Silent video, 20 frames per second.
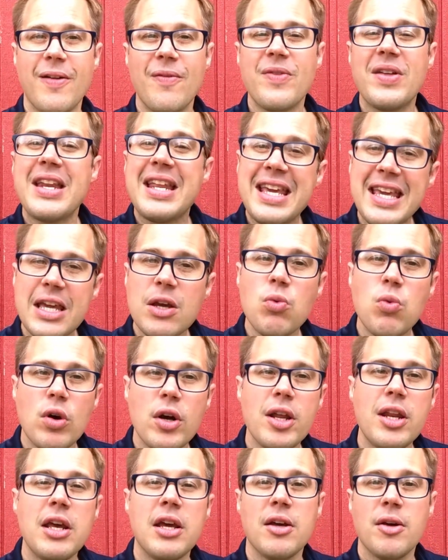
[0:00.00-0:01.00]
then He
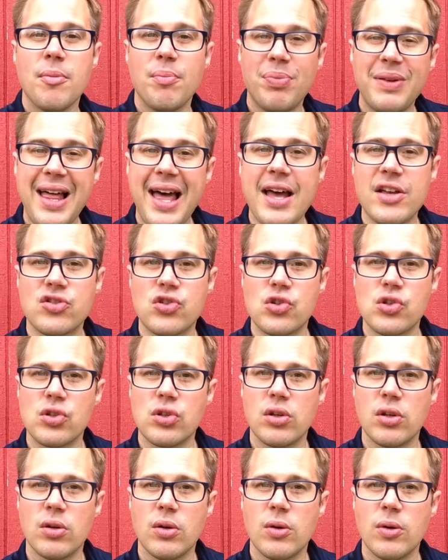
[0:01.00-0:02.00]
would bless.
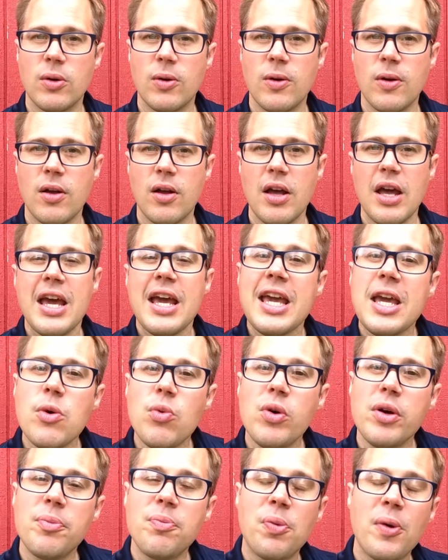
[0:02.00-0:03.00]
He
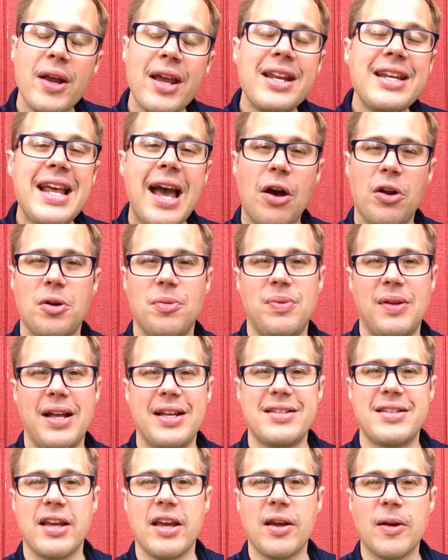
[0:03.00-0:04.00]
would bring down a
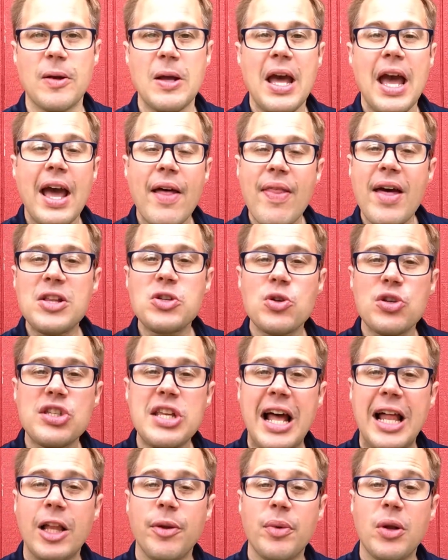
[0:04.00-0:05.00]
blessing. And that's what
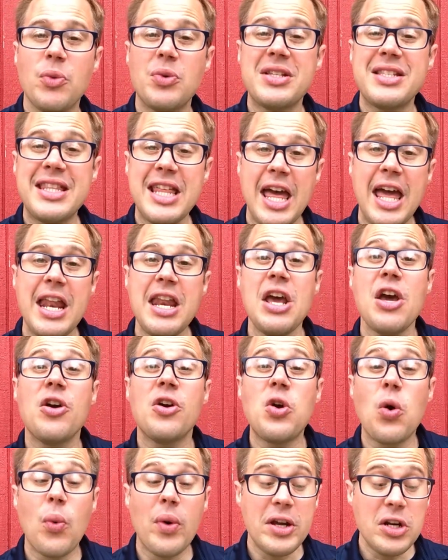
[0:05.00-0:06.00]
Solomon was then
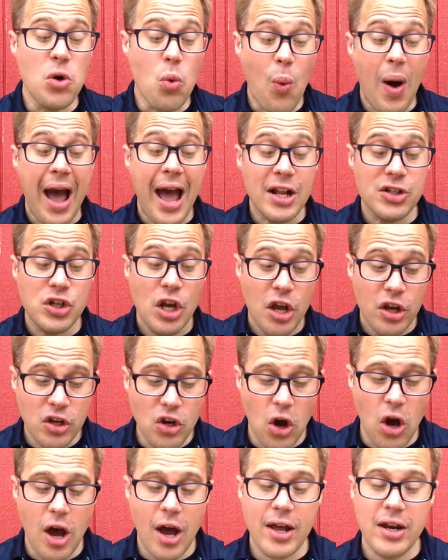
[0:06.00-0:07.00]
going to watch
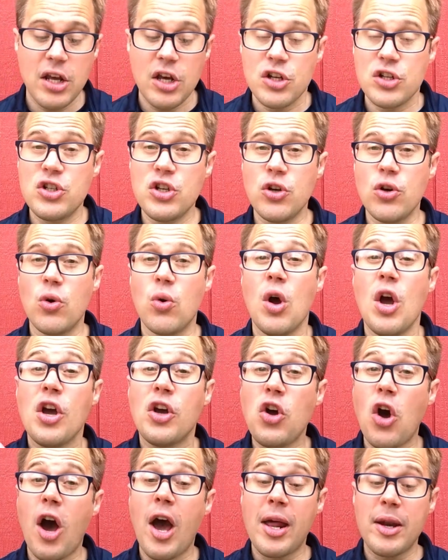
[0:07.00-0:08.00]
God do.
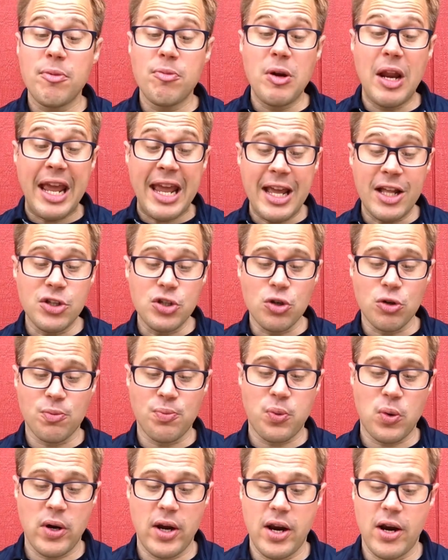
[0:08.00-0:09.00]
God
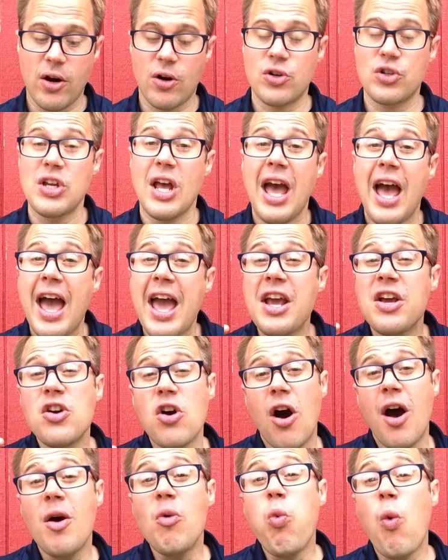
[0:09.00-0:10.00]
answered prayers, and
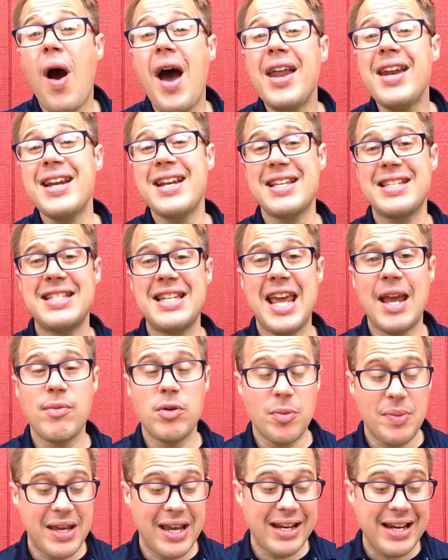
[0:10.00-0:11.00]
God wanted His name
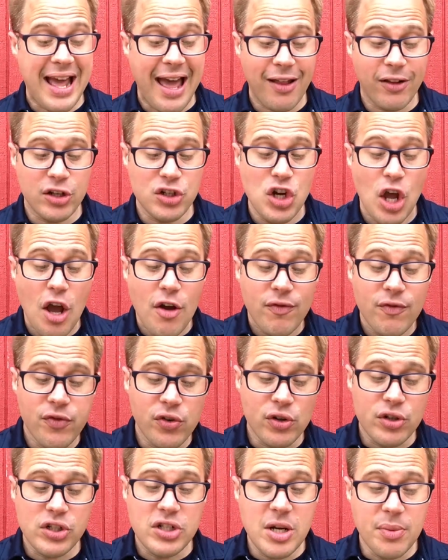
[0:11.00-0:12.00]
to be acknowledged.
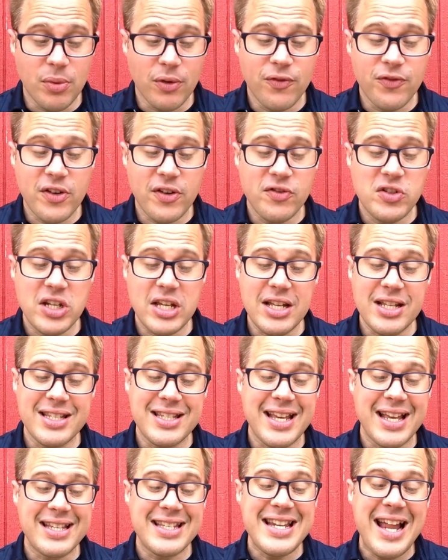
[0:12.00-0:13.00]
Verse number fifteen
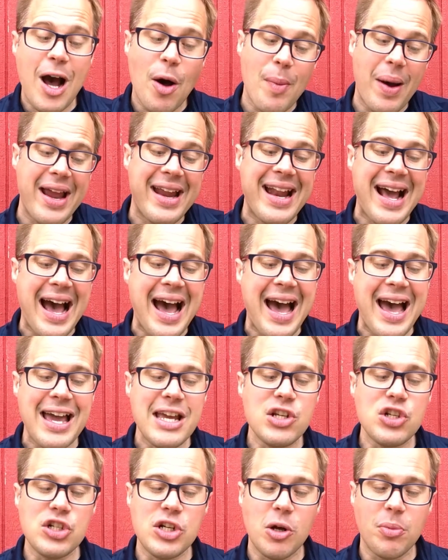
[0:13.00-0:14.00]
says, "Now mine
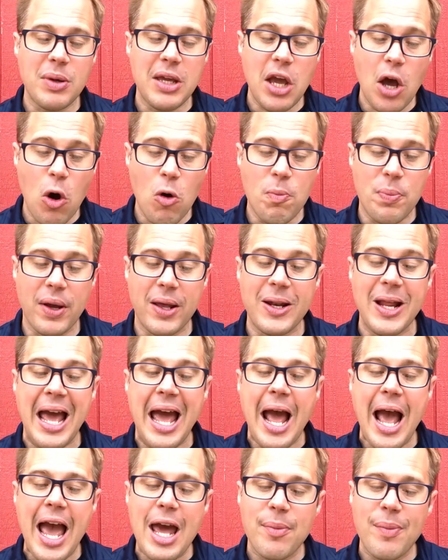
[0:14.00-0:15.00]
eyes shall be open,
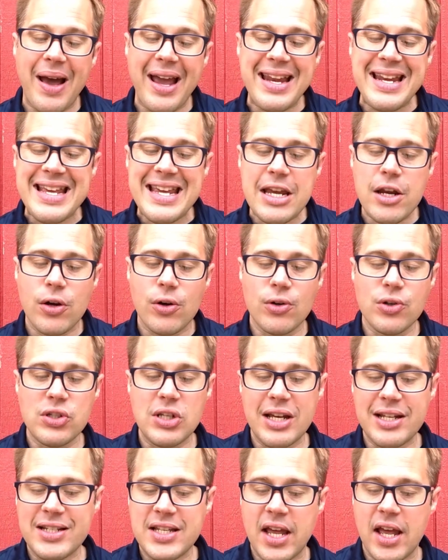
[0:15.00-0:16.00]
and mine ears
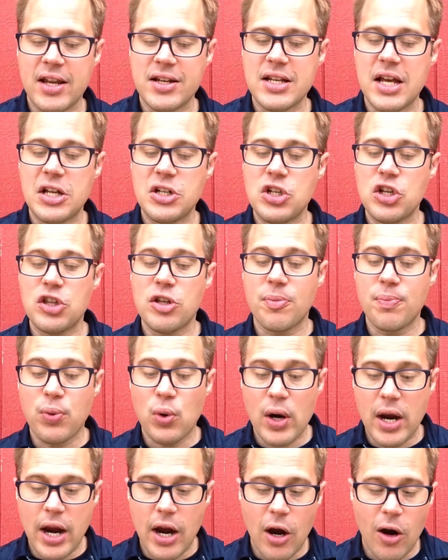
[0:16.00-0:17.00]
attent unto the
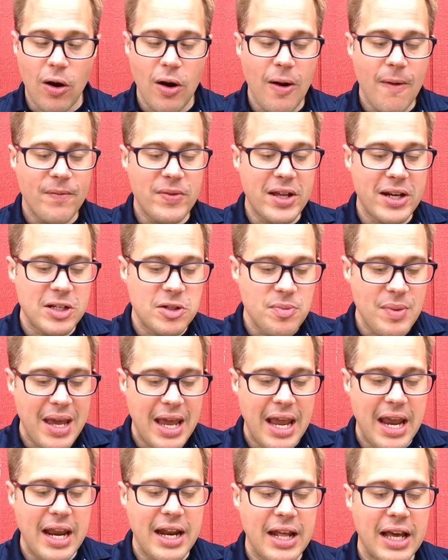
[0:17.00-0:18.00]
prayer that is
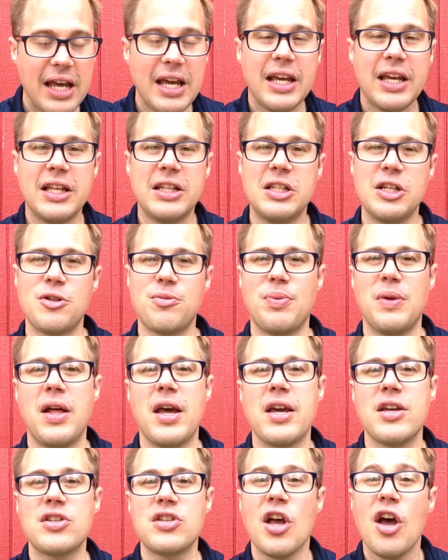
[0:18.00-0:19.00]
made in this
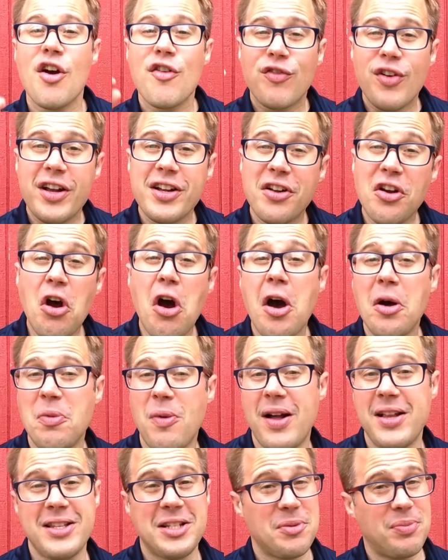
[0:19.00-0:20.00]
place." Friend, God
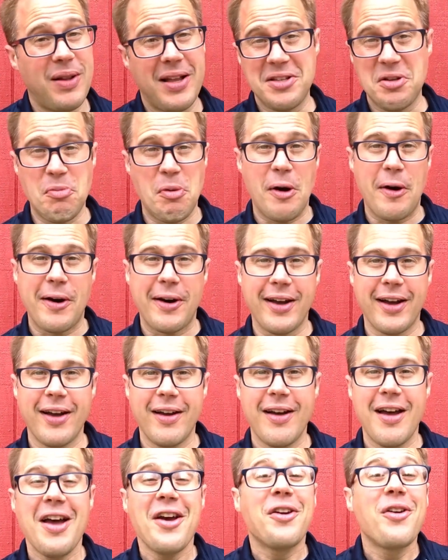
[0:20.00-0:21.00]
wants to bless America.
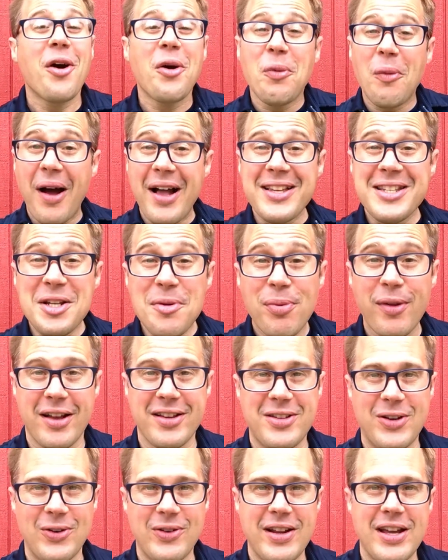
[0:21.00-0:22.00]
God wants to
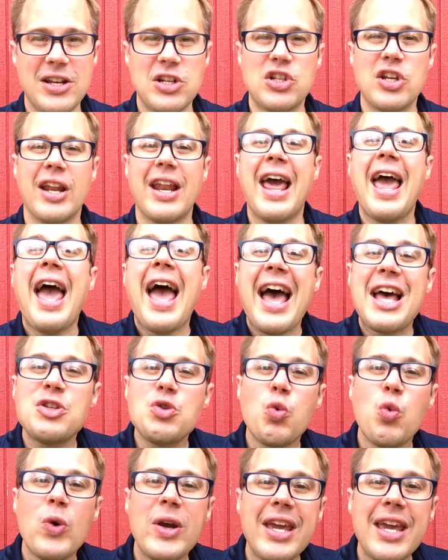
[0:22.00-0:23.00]
bless our nation
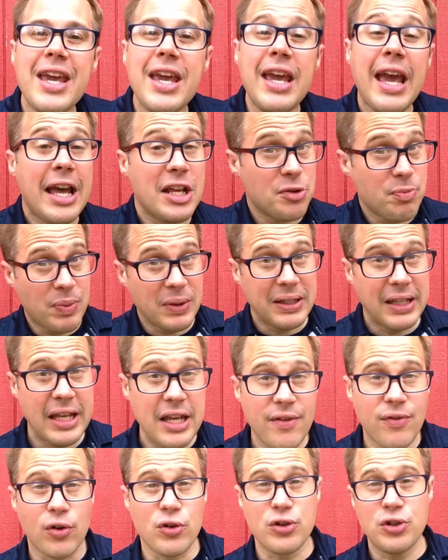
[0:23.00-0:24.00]
as we, as
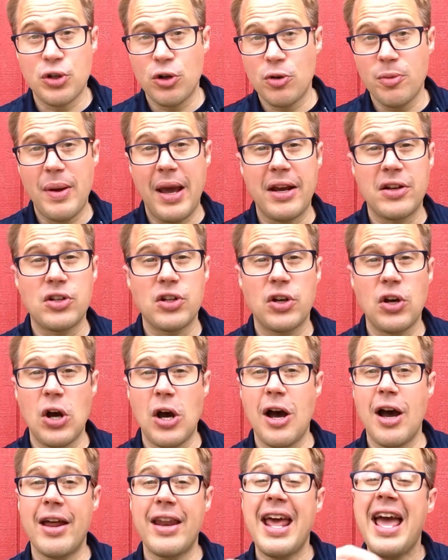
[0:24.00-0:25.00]
believers, turn back to
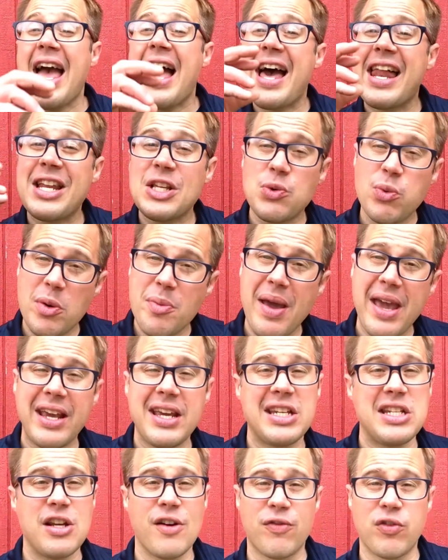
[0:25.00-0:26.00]
God and as we
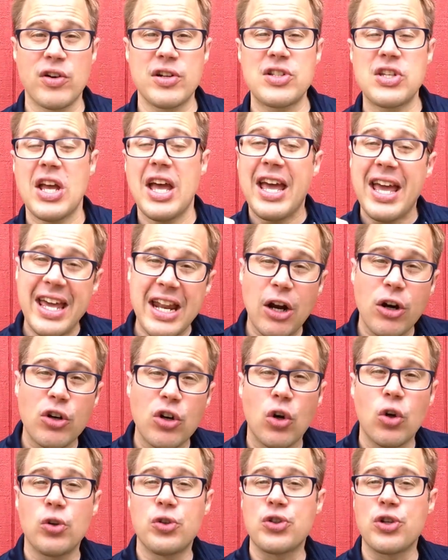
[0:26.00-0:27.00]
make a difference in our
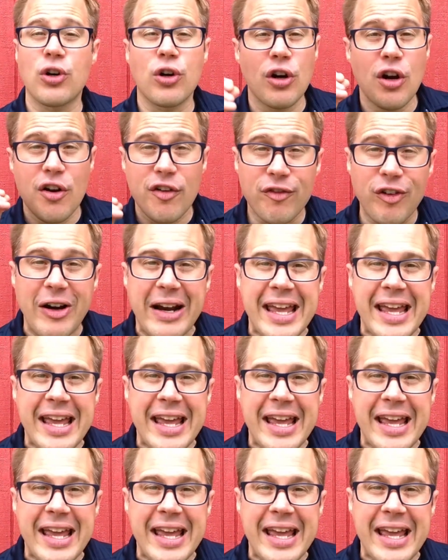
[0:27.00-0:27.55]
culture for